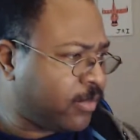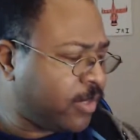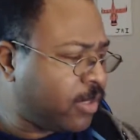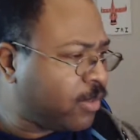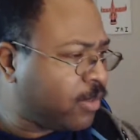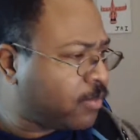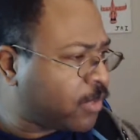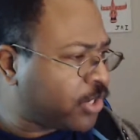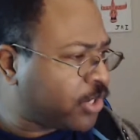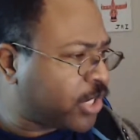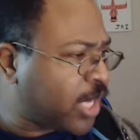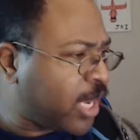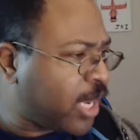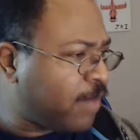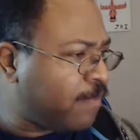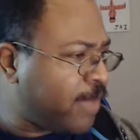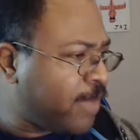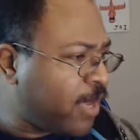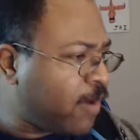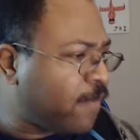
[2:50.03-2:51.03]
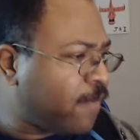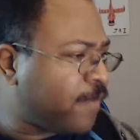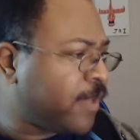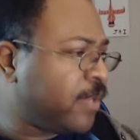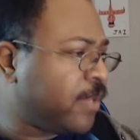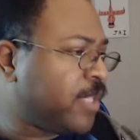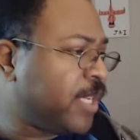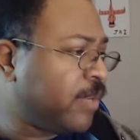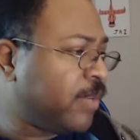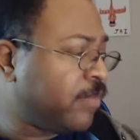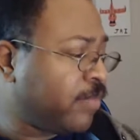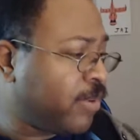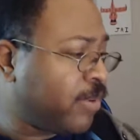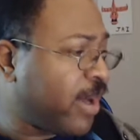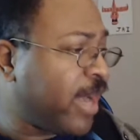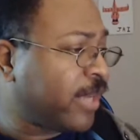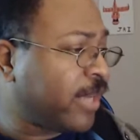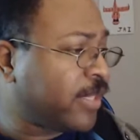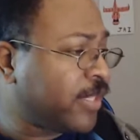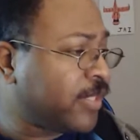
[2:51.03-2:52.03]
Rashawn Melvin didn't
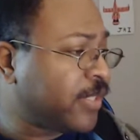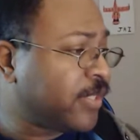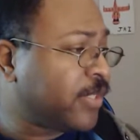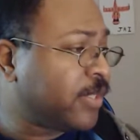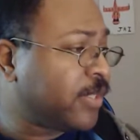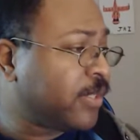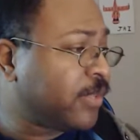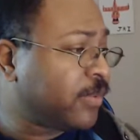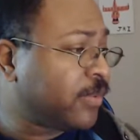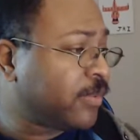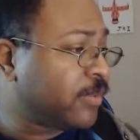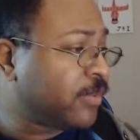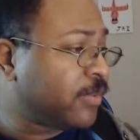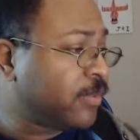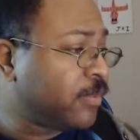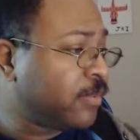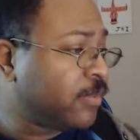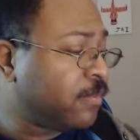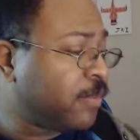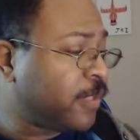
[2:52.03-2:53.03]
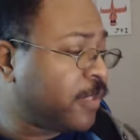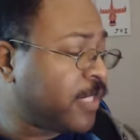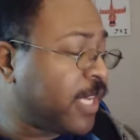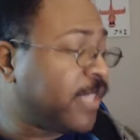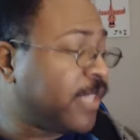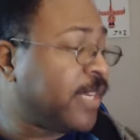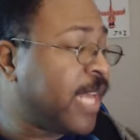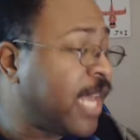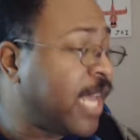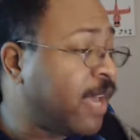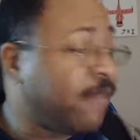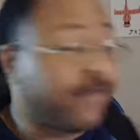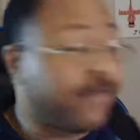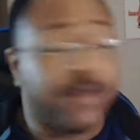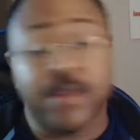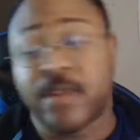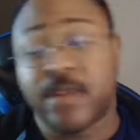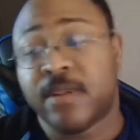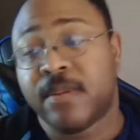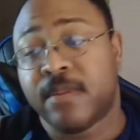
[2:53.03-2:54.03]
practice, but doesn't have
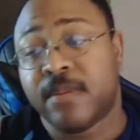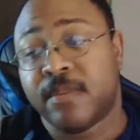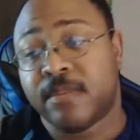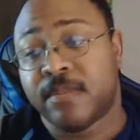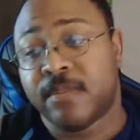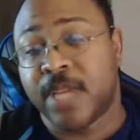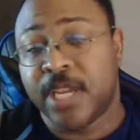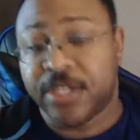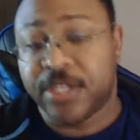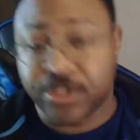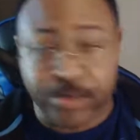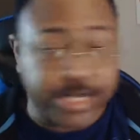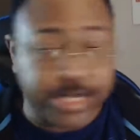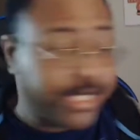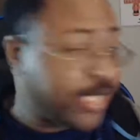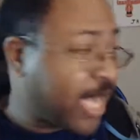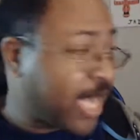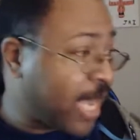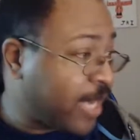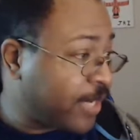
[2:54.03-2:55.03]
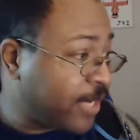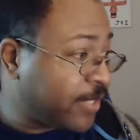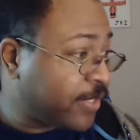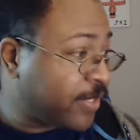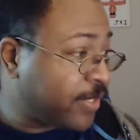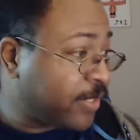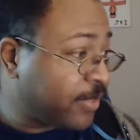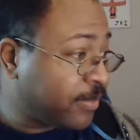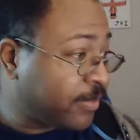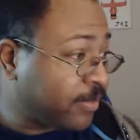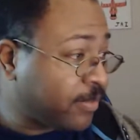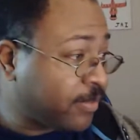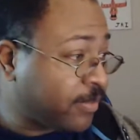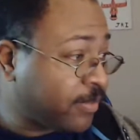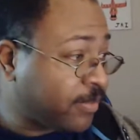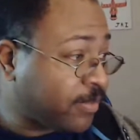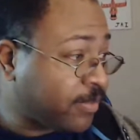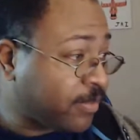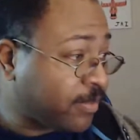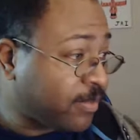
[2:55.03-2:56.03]
a injury status.
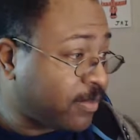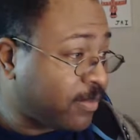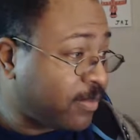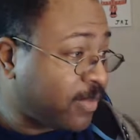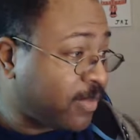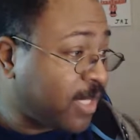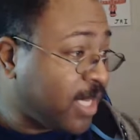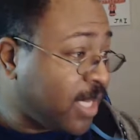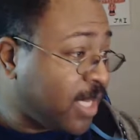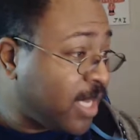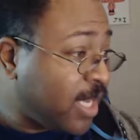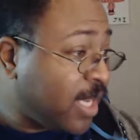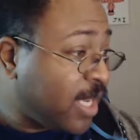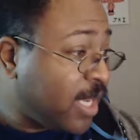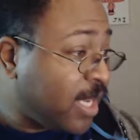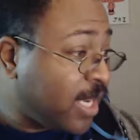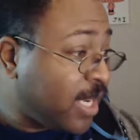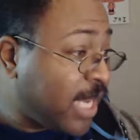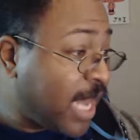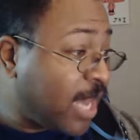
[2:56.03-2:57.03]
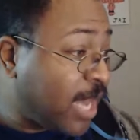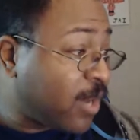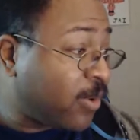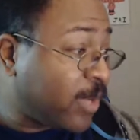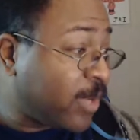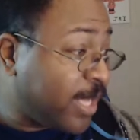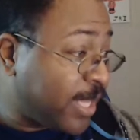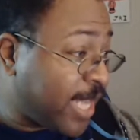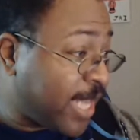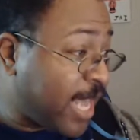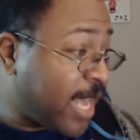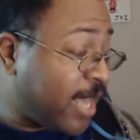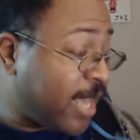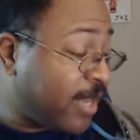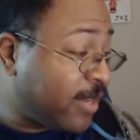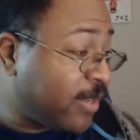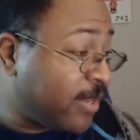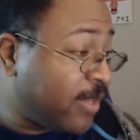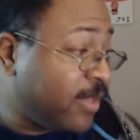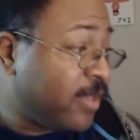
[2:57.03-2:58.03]
Not only that,
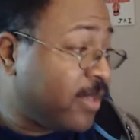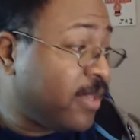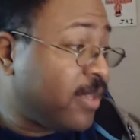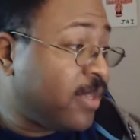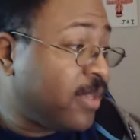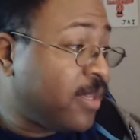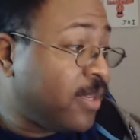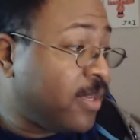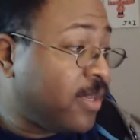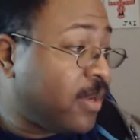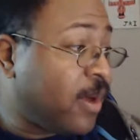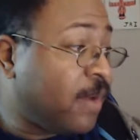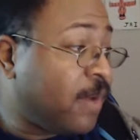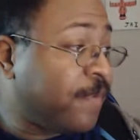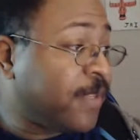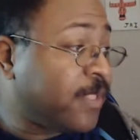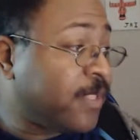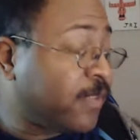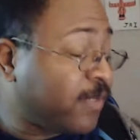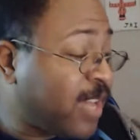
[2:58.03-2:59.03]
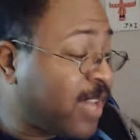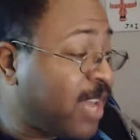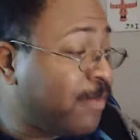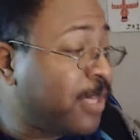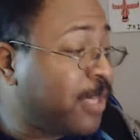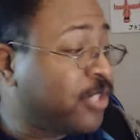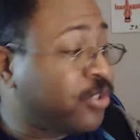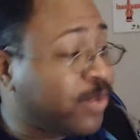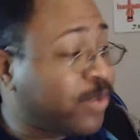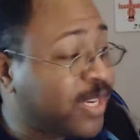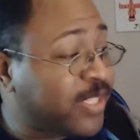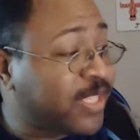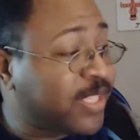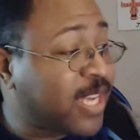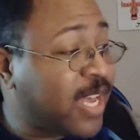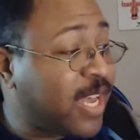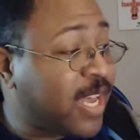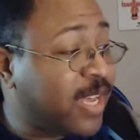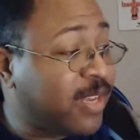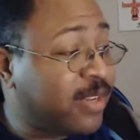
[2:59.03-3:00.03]
offensive lineman Trent
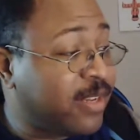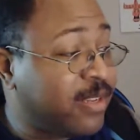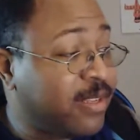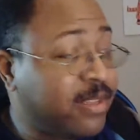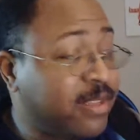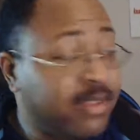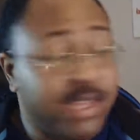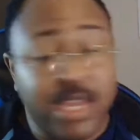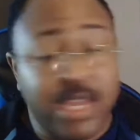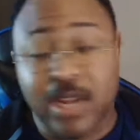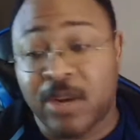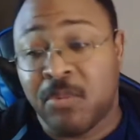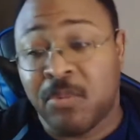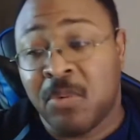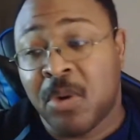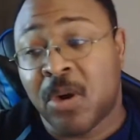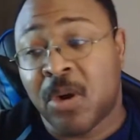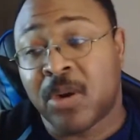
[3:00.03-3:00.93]
Scott and our